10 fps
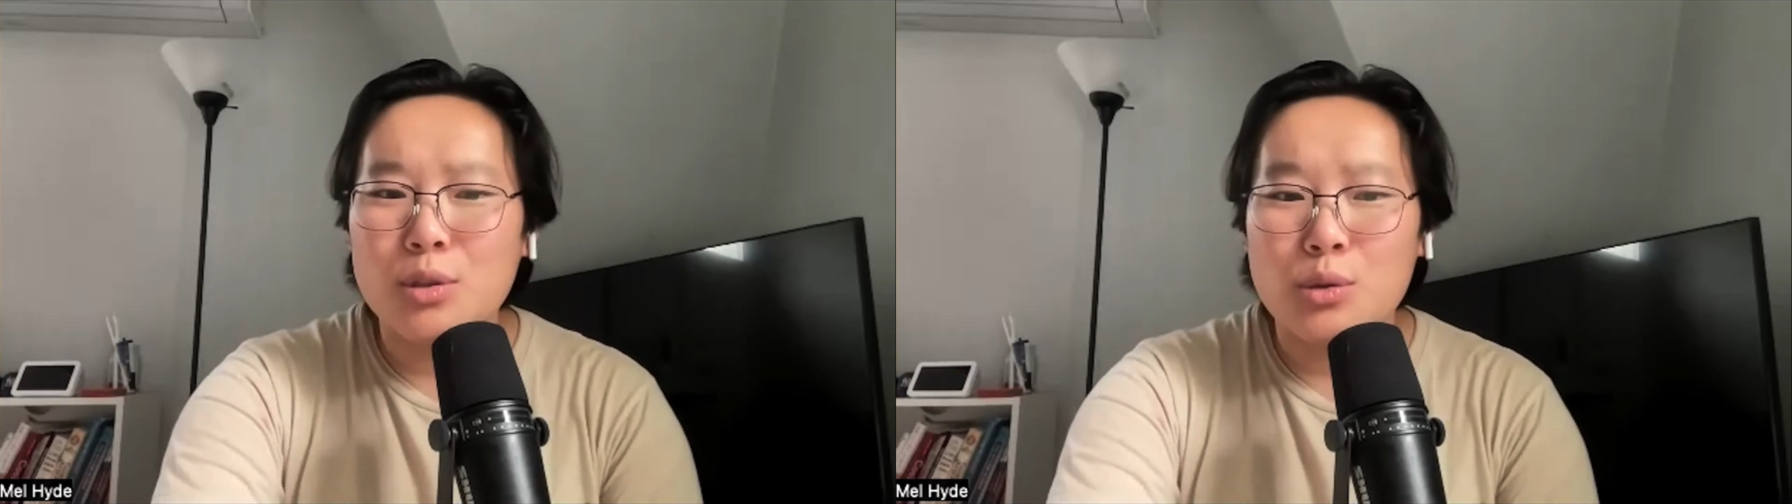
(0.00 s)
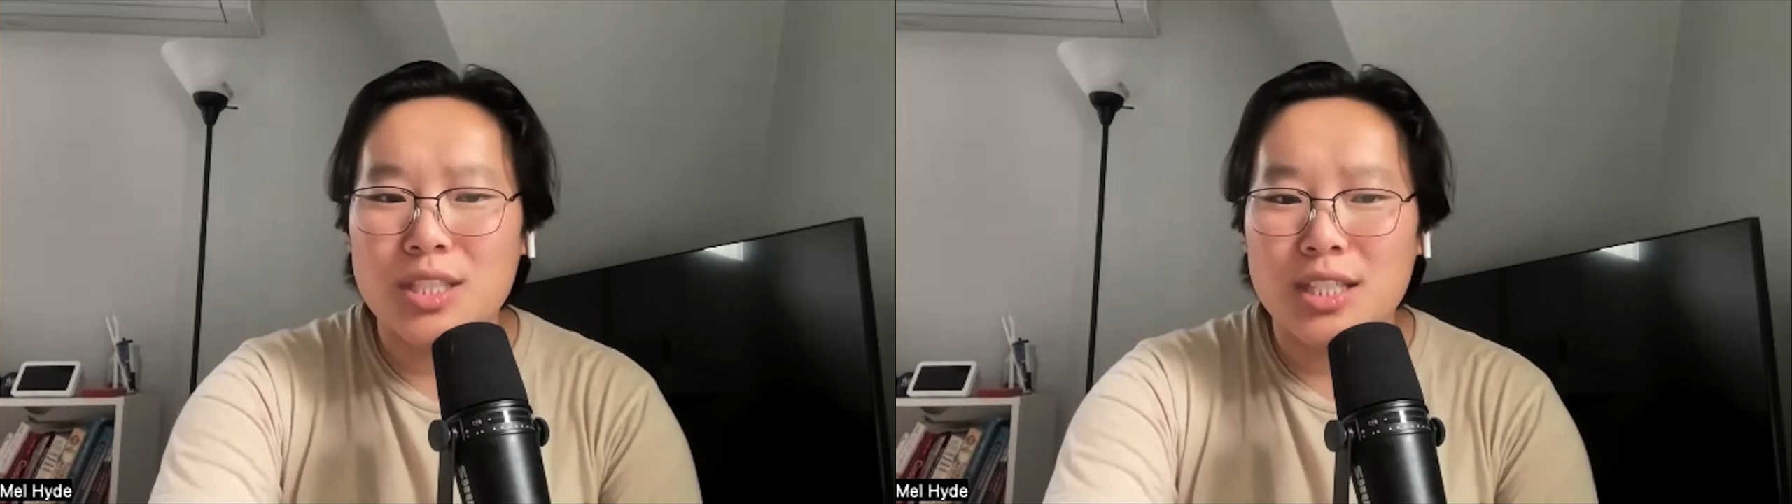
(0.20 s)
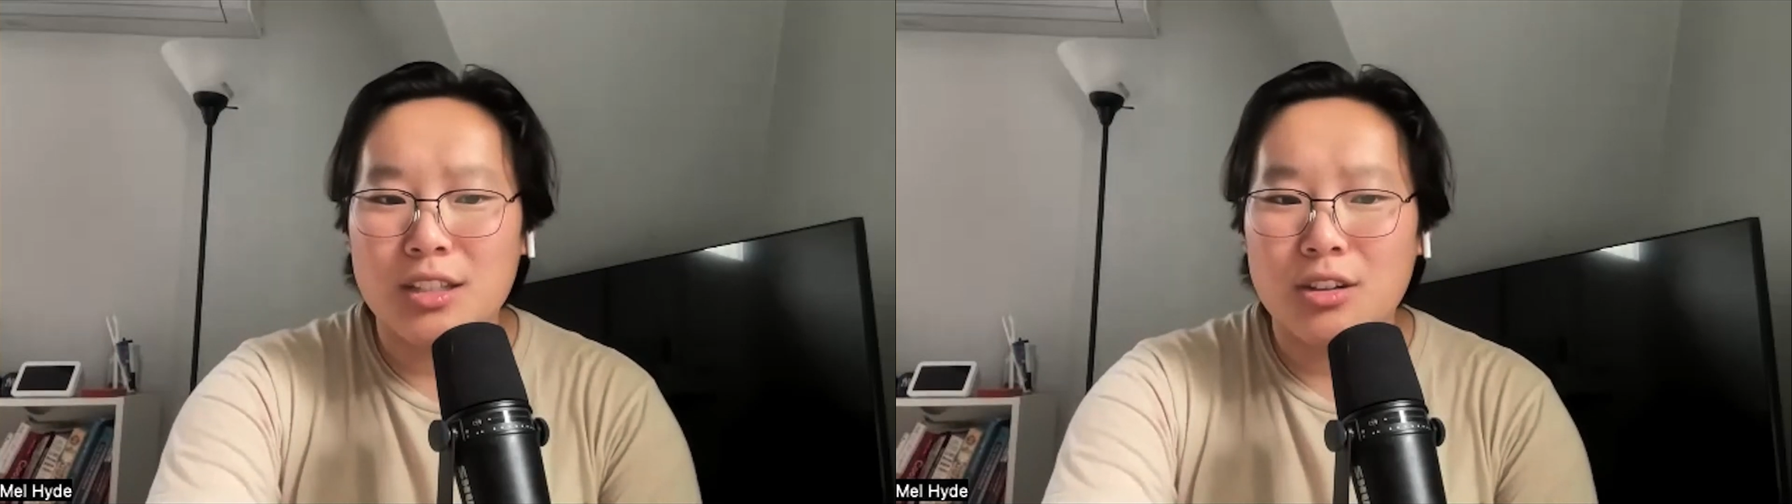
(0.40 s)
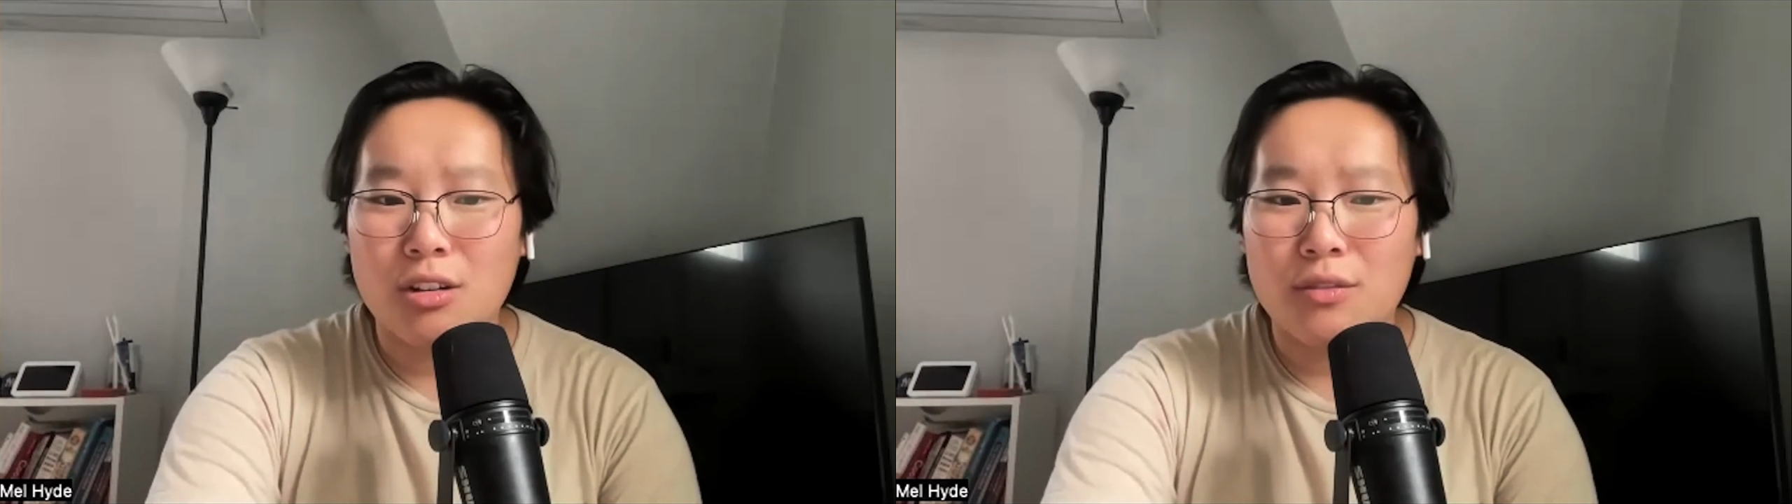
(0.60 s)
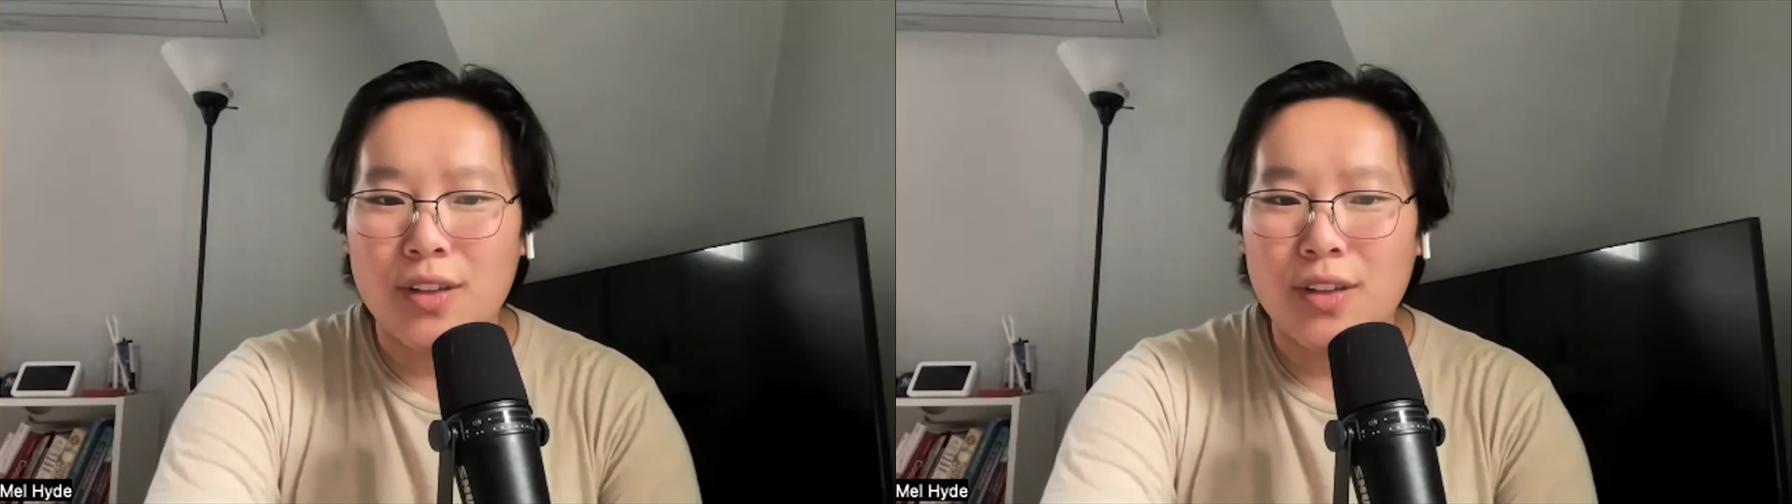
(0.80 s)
music and all of